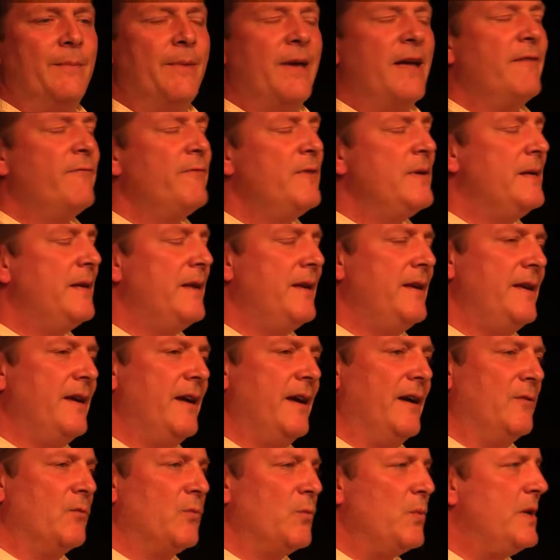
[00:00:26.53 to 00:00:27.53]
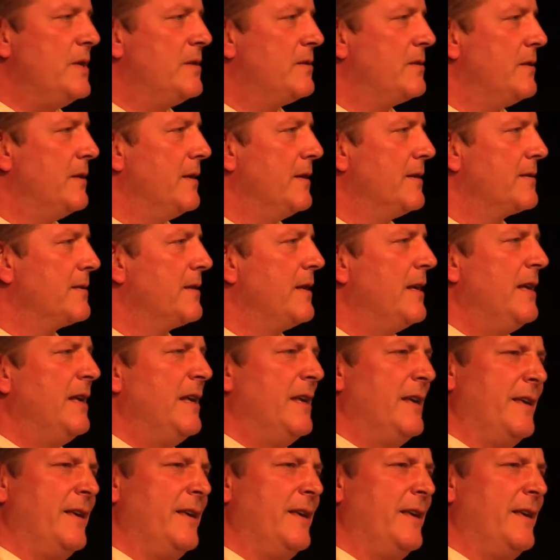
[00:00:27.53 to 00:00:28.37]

every day at recess,